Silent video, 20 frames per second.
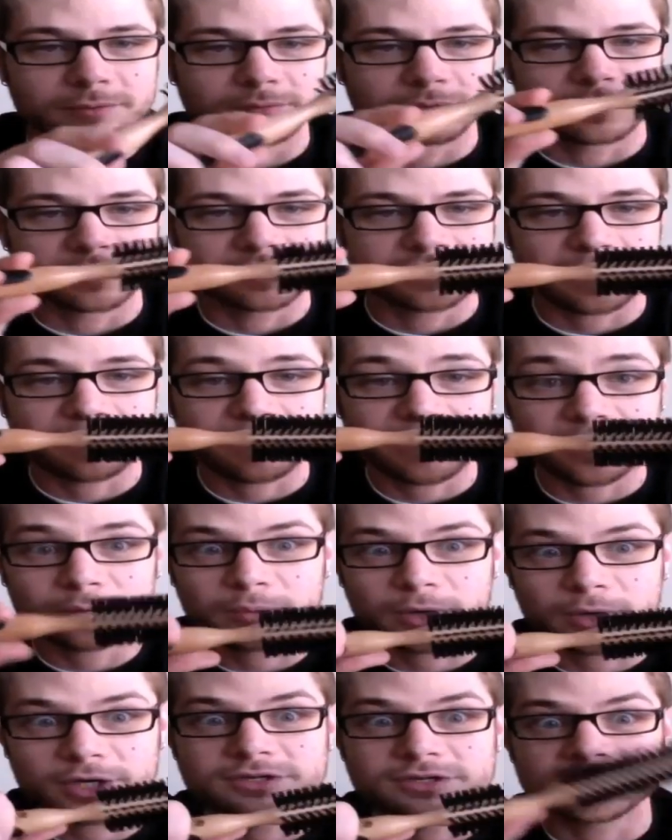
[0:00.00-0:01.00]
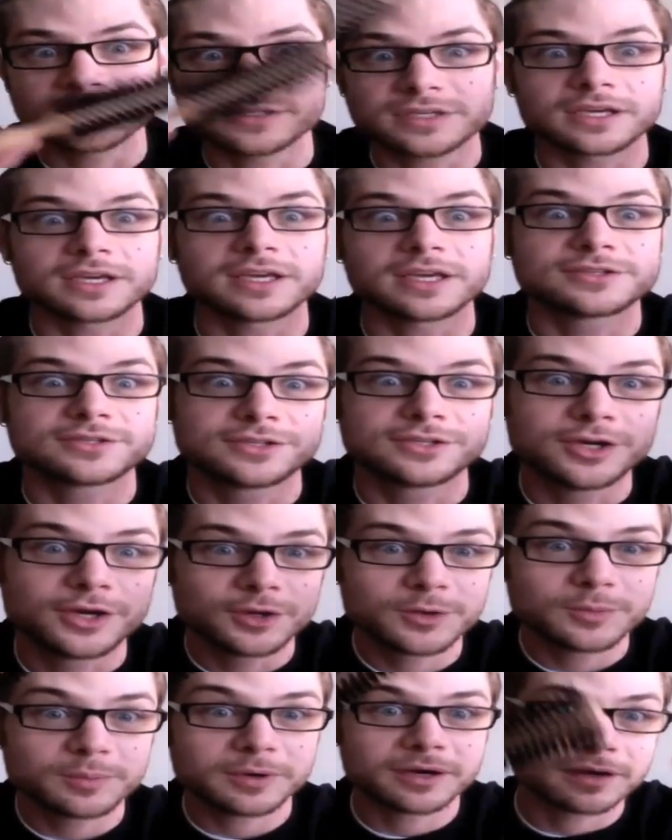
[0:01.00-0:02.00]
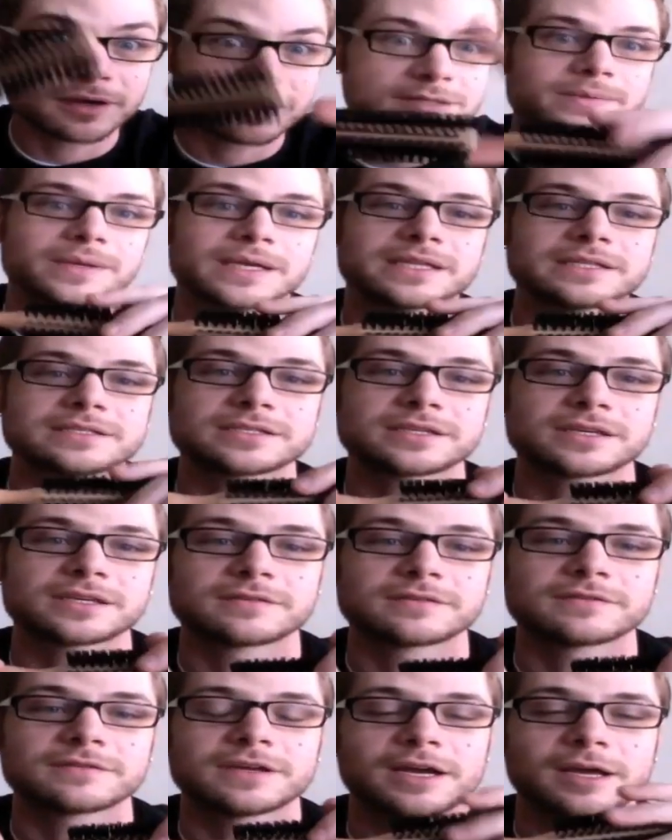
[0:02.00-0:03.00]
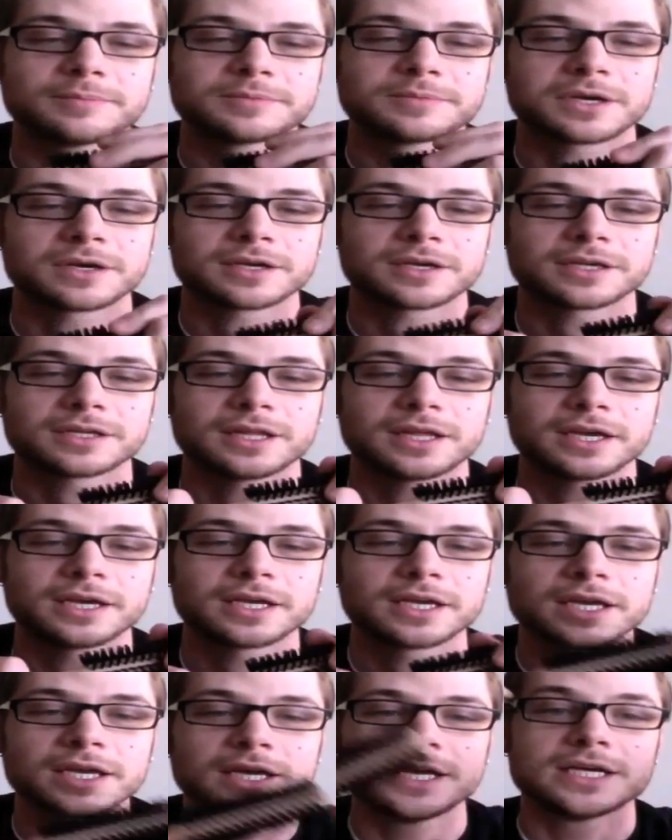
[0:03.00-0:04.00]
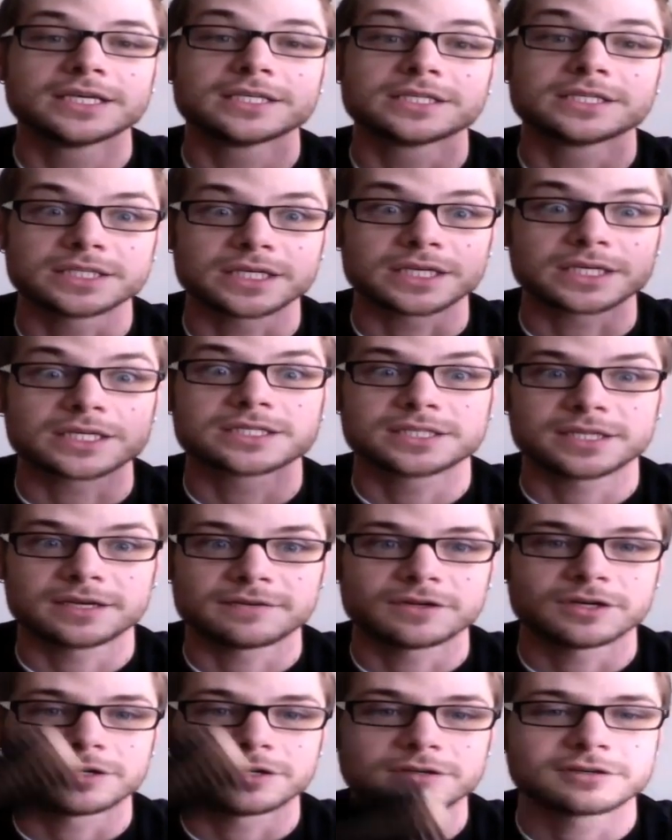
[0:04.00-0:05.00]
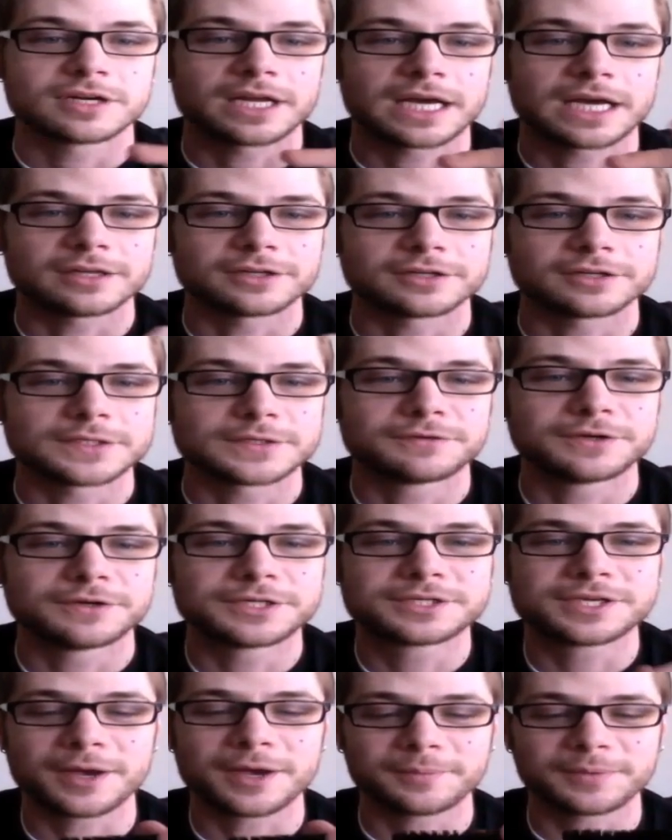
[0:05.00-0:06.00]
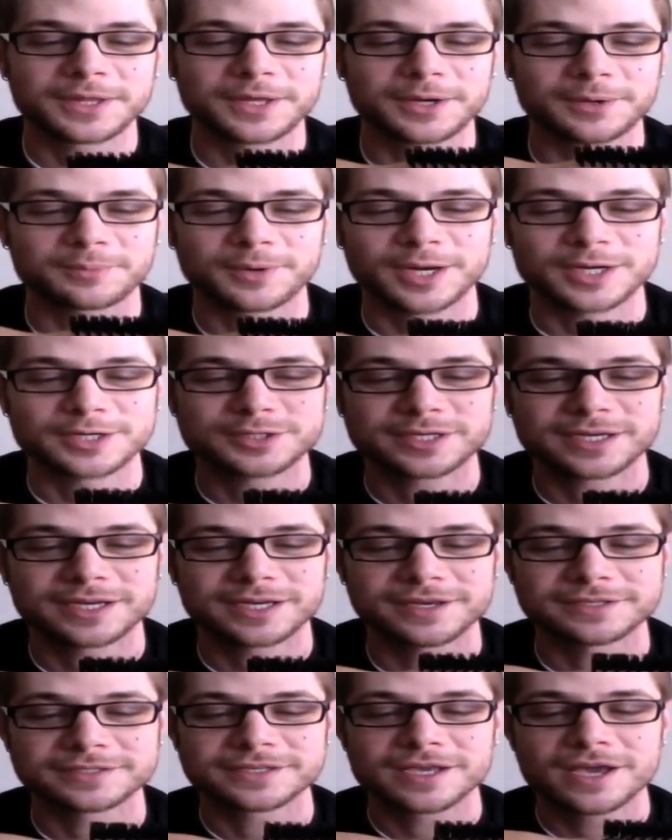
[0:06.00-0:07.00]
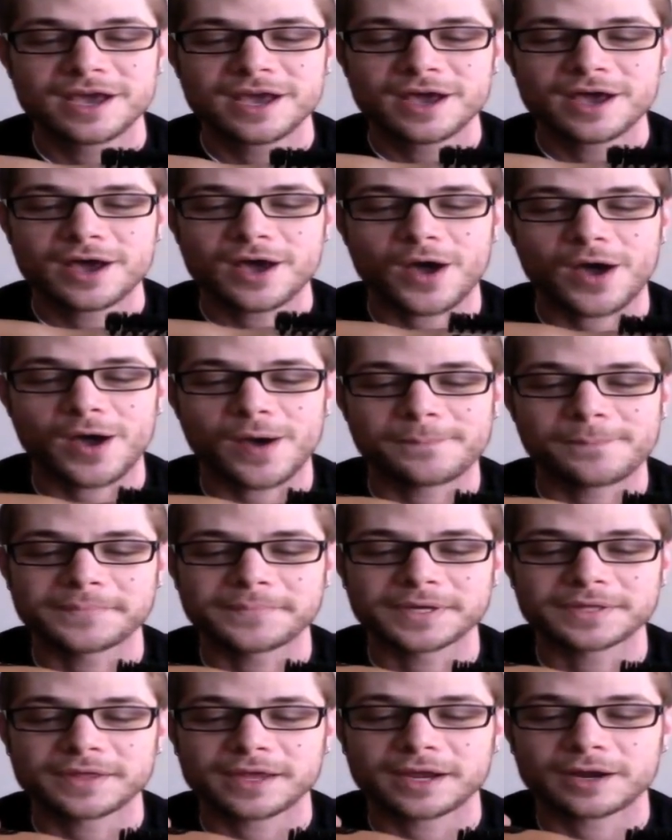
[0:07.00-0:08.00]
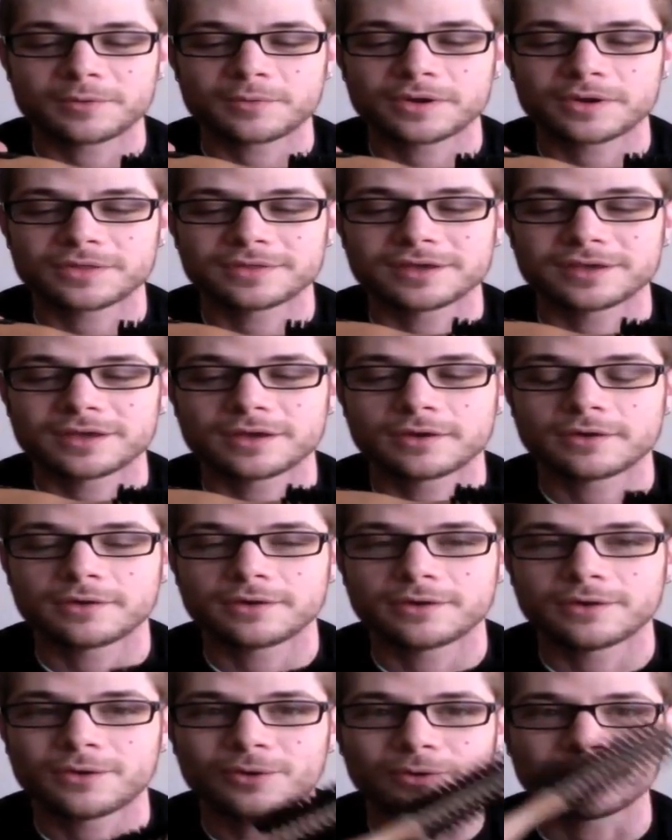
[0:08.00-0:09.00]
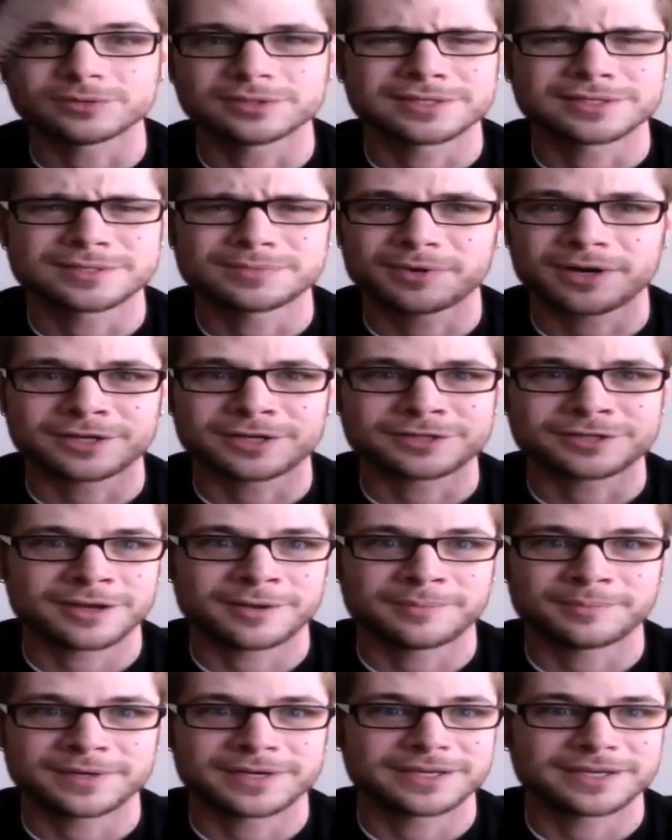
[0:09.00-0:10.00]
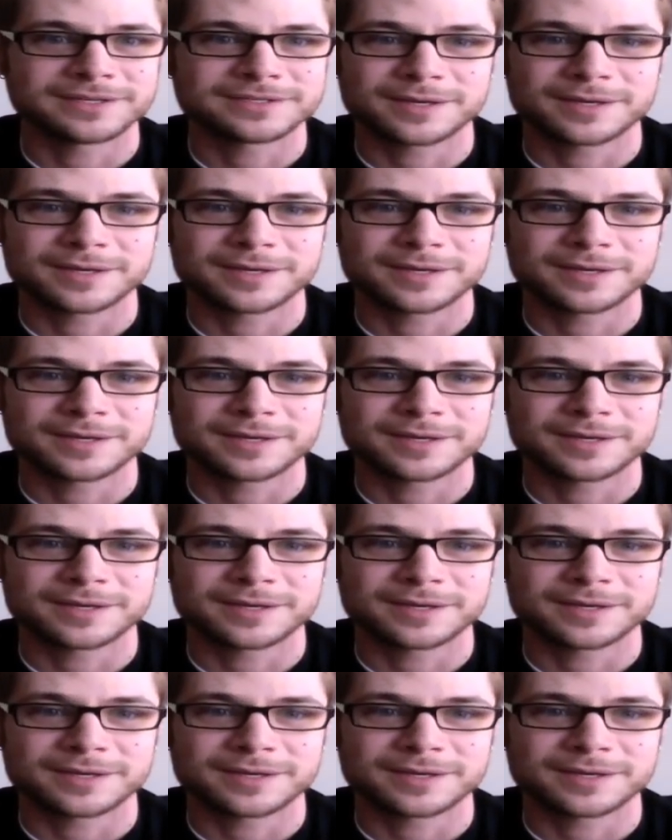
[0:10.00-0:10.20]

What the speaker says: some of their brushes can get super expensive, and I'm talking like $600–700 for some of their brushes. But they are one of the oldest brush companies, I